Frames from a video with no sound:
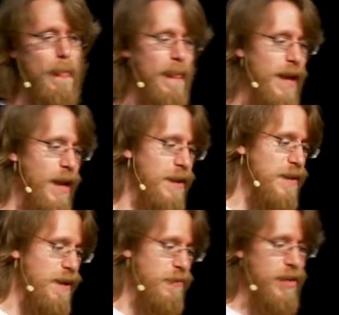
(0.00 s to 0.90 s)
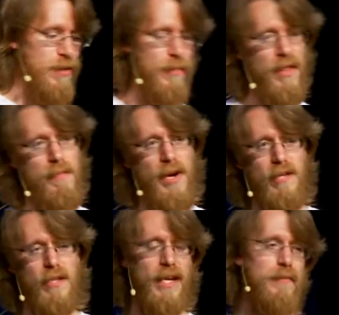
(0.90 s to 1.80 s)
and every other month,
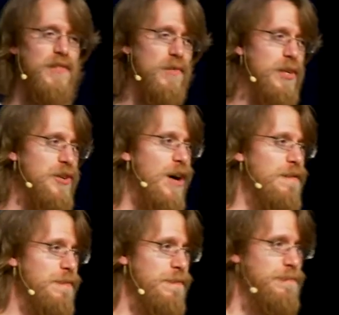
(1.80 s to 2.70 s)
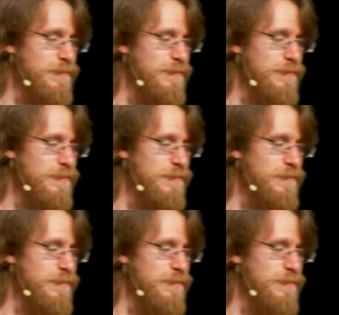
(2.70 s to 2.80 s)
Michael and I would switch off